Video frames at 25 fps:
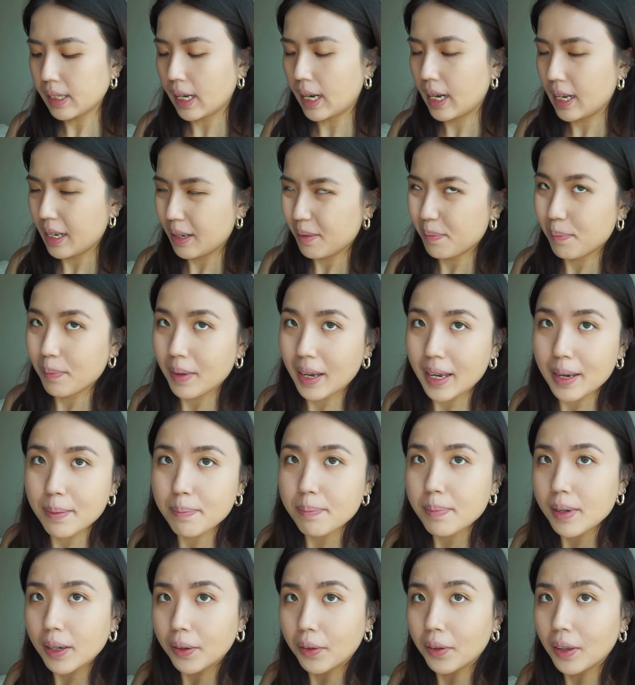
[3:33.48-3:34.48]
I may
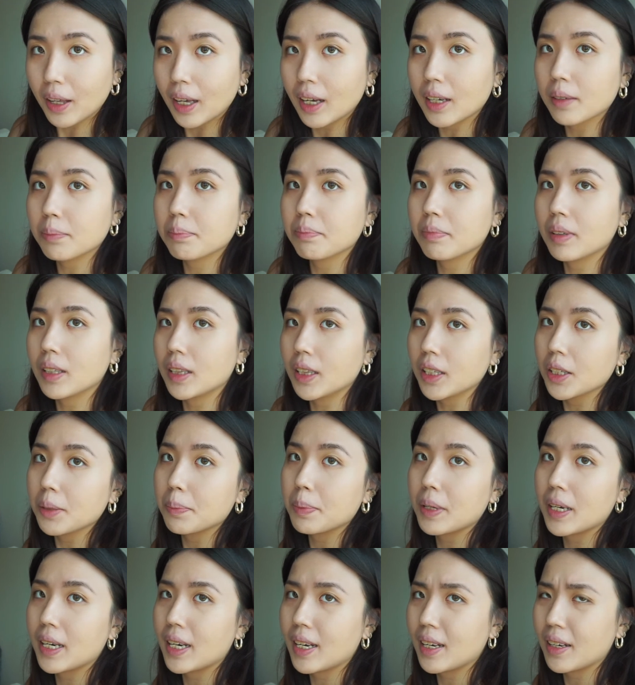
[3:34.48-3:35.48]
build up a little
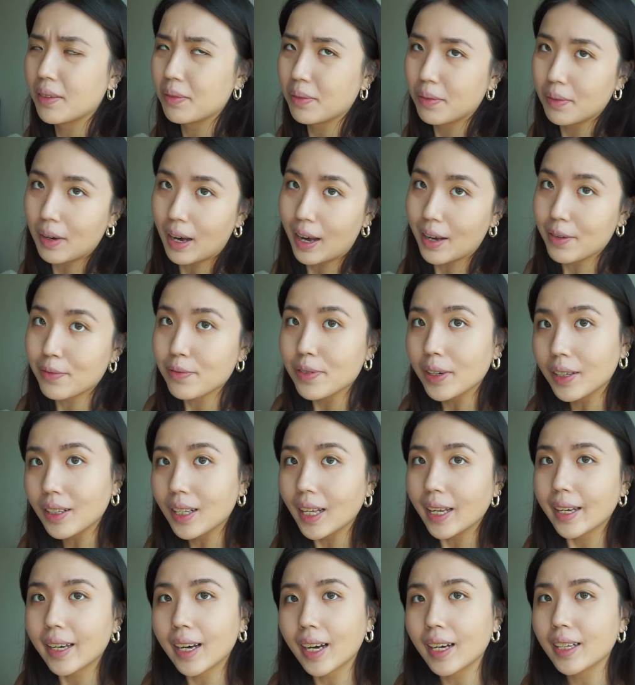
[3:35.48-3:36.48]
bit if I feel
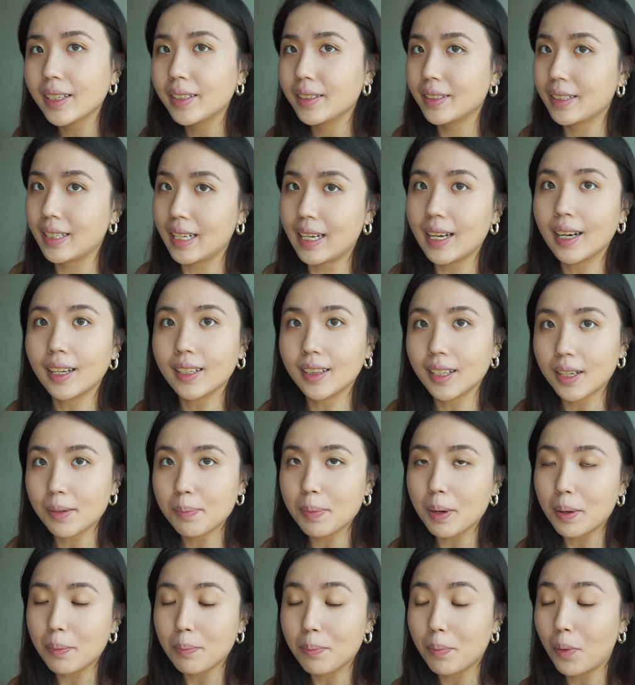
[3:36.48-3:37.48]
like I need a little
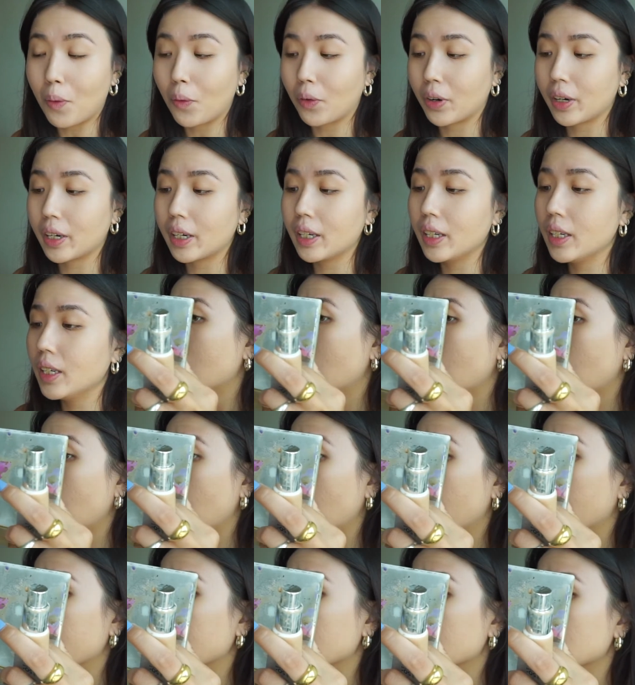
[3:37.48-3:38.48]
bit more,
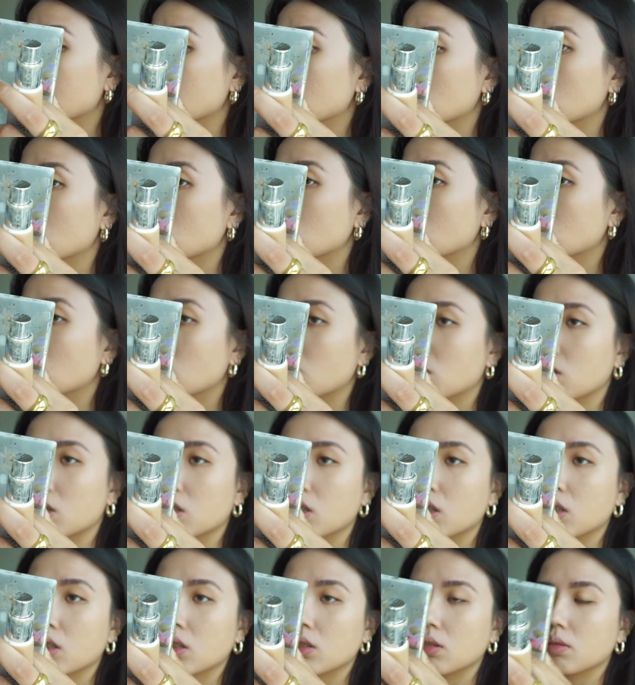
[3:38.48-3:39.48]
and
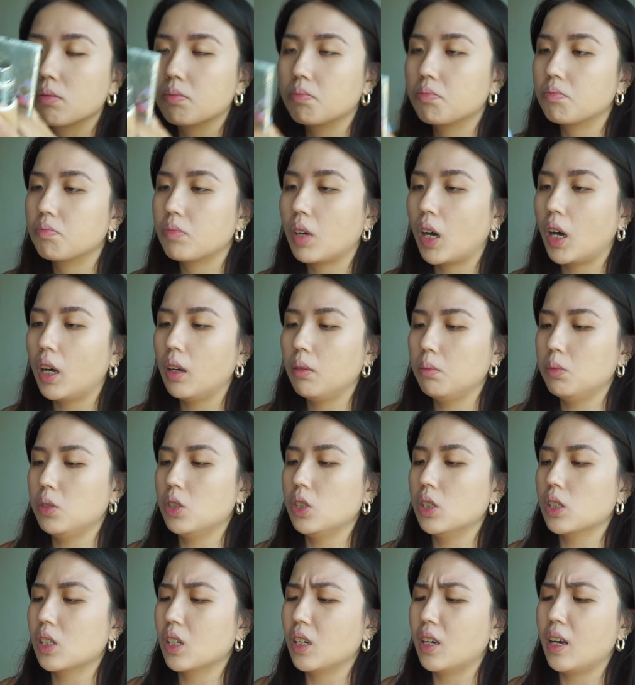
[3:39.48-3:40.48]
I'm
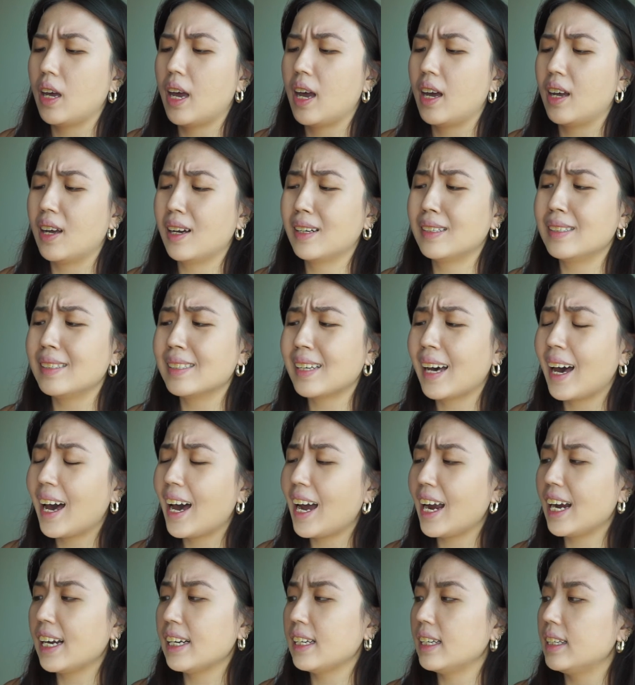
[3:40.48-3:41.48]
just gonna add a
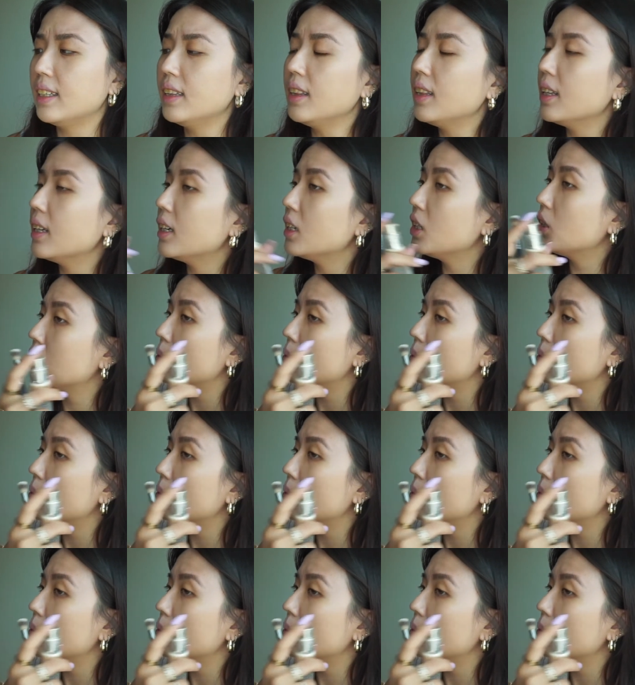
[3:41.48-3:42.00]
tiny little